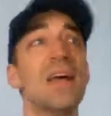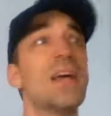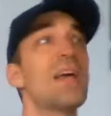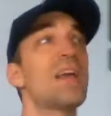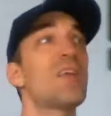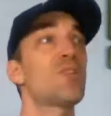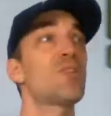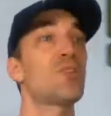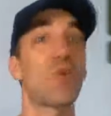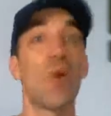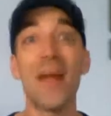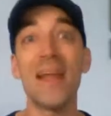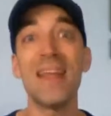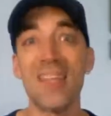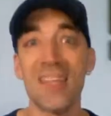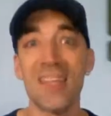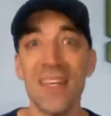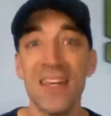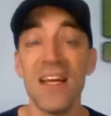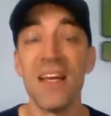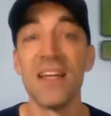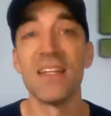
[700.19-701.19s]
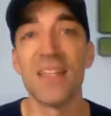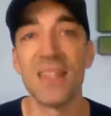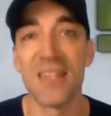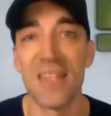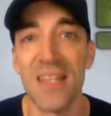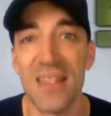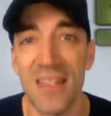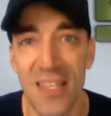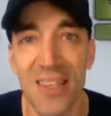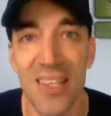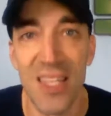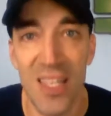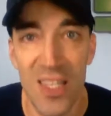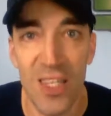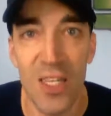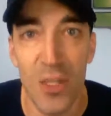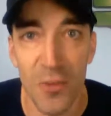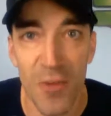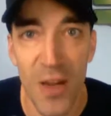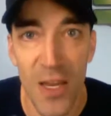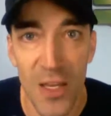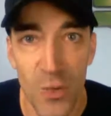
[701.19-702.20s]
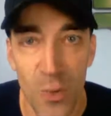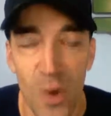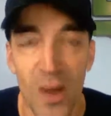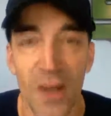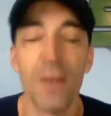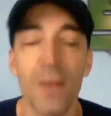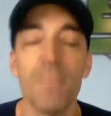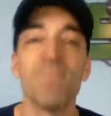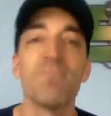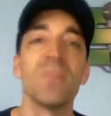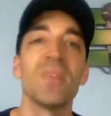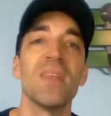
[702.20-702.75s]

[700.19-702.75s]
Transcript: It is crazy to think that this is phase 1.